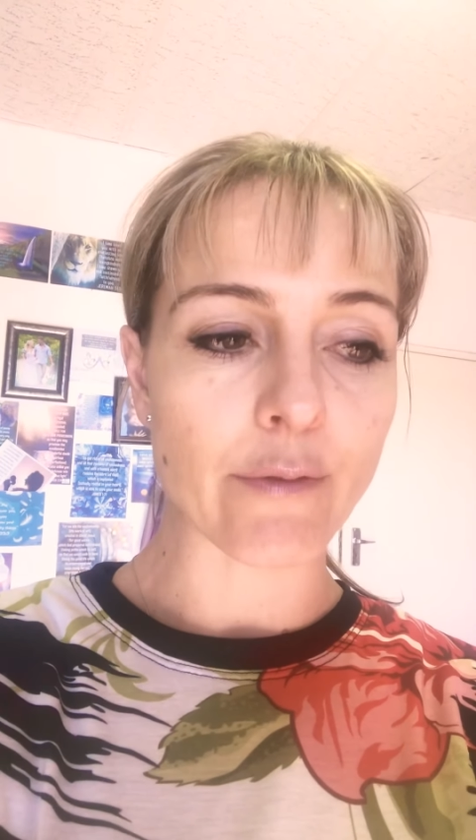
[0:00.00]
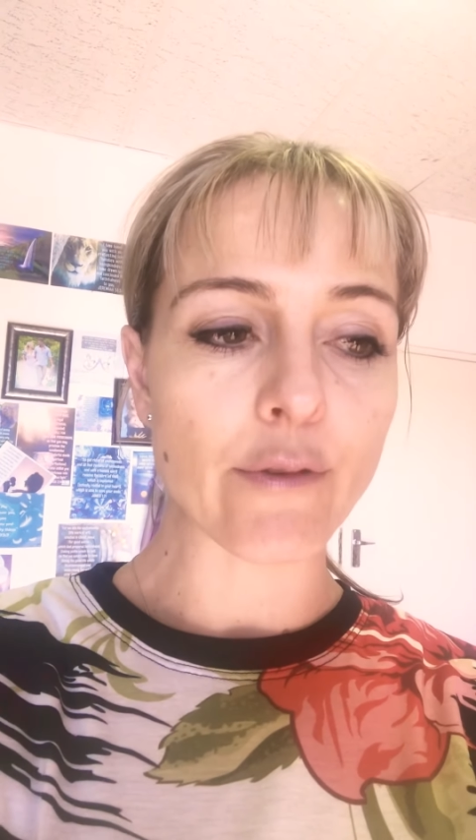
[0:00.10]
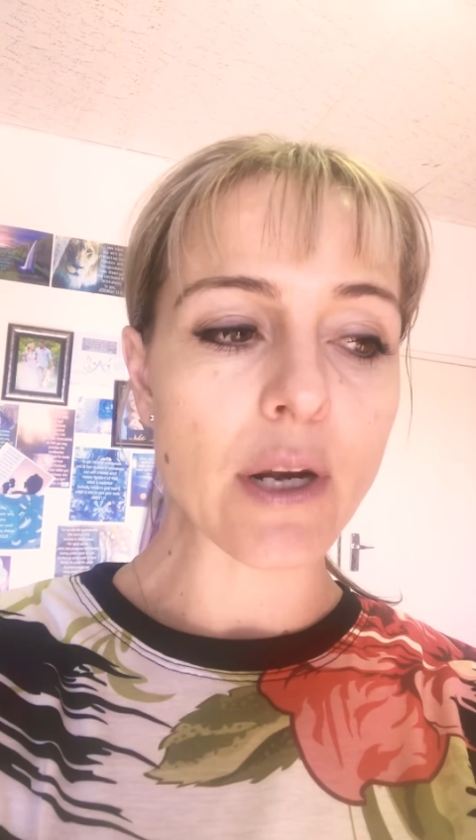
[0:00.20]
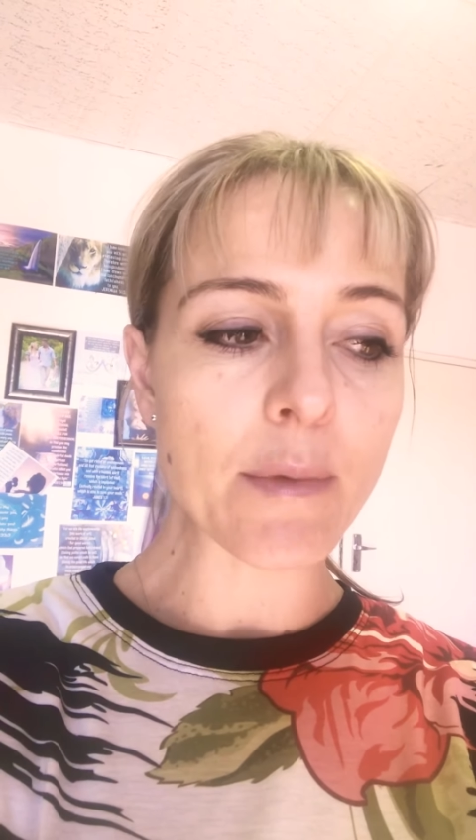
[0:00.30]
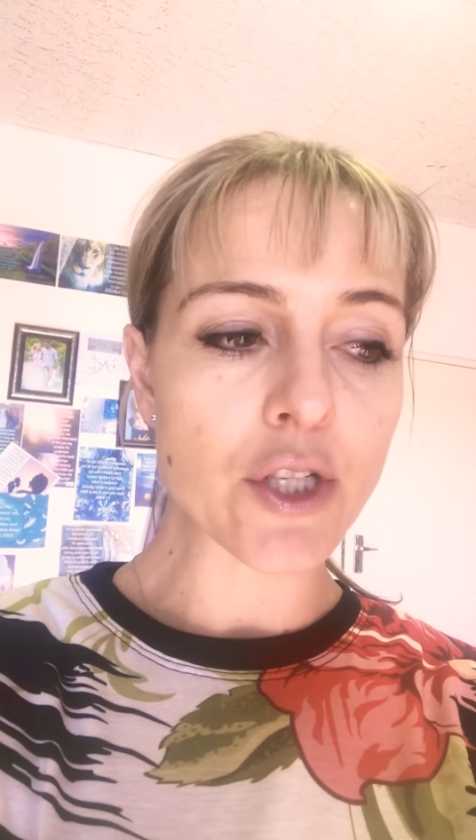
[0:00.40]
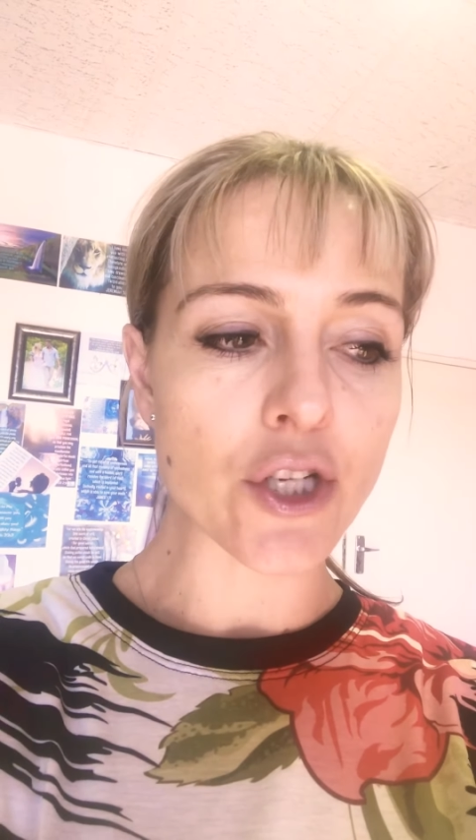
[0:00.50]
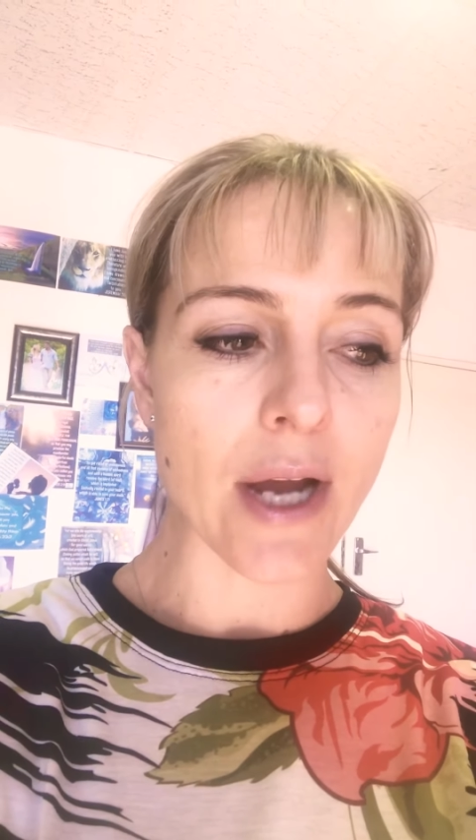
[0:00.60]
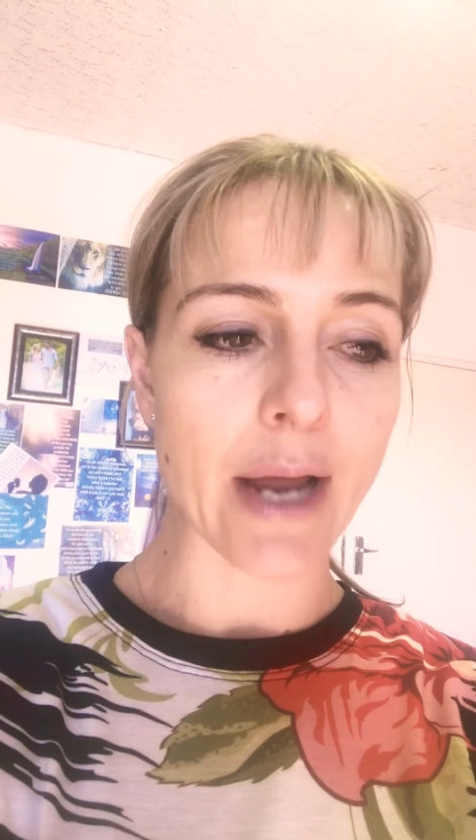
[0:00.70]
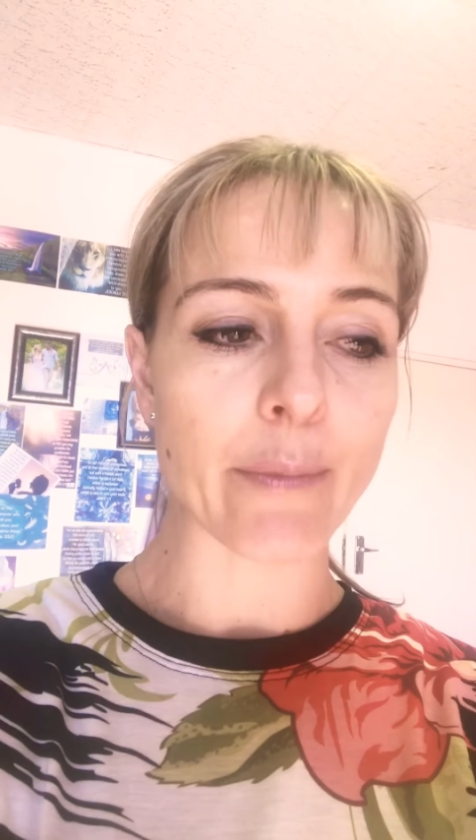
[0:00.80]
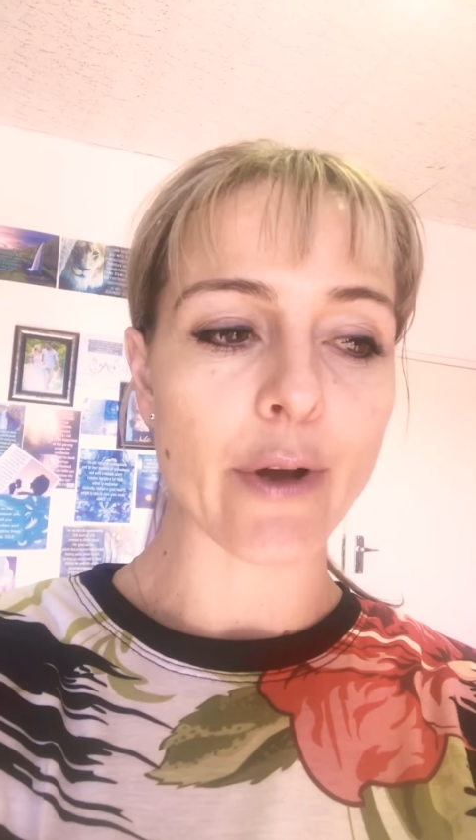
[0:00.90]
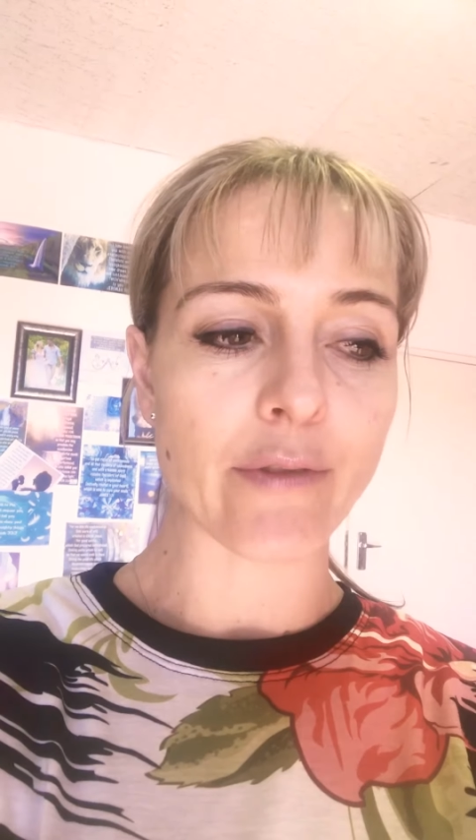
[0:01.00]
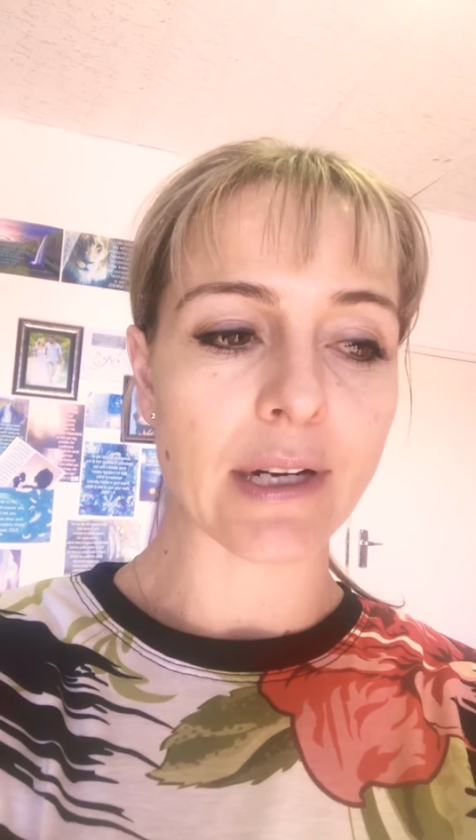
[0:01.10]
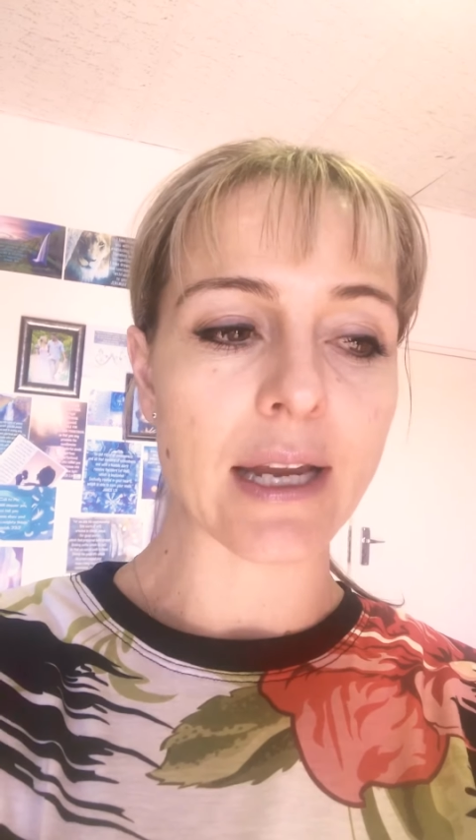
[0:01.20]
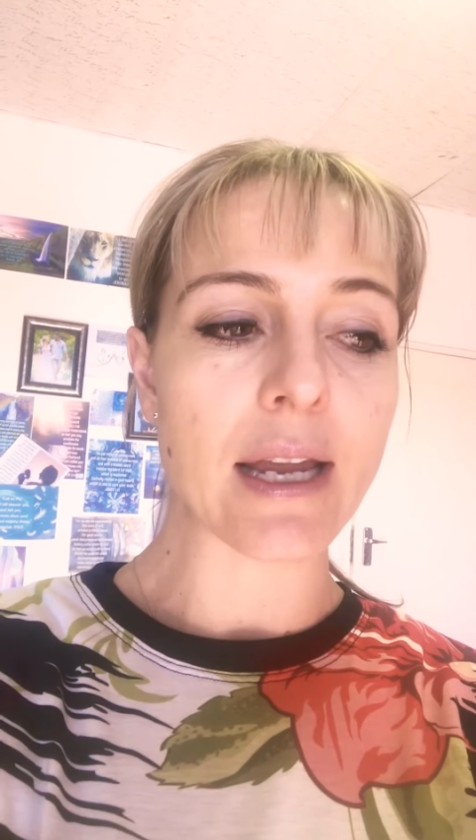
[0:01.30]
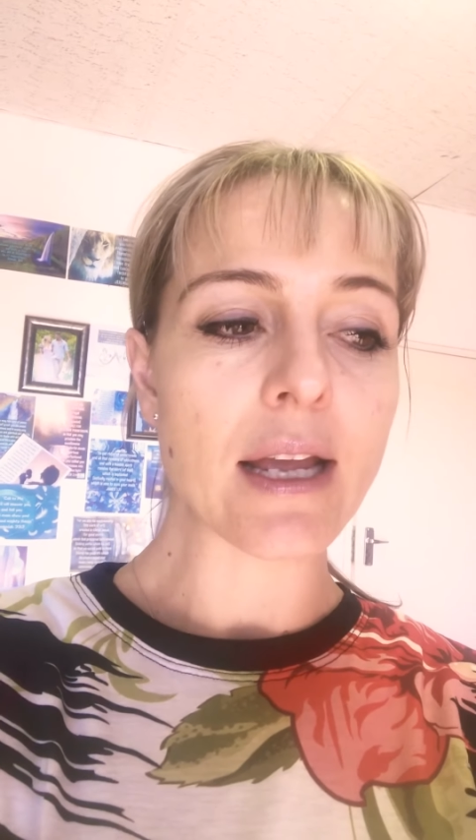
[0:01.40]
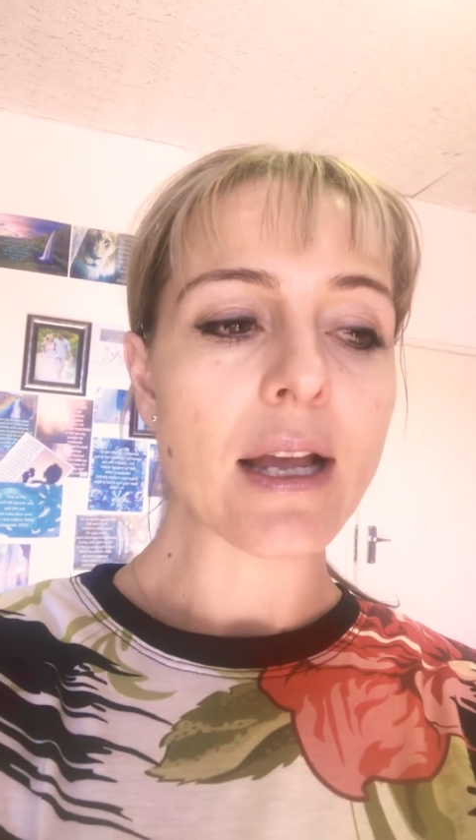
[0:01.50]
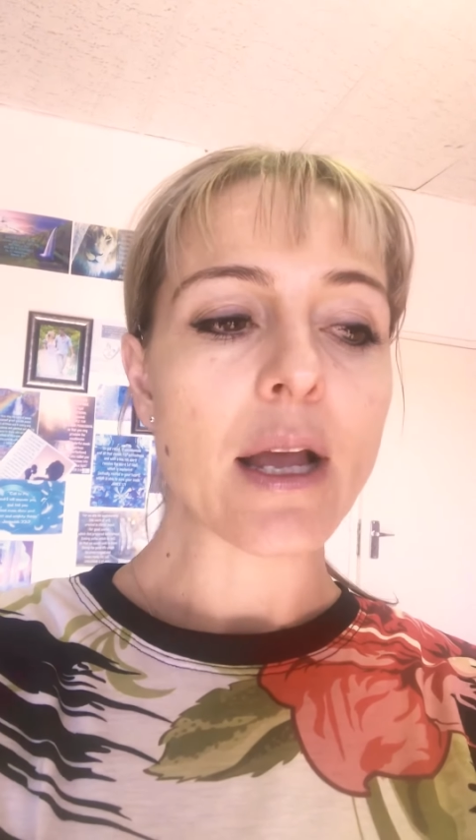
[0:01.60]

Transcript: fully mature and perfectly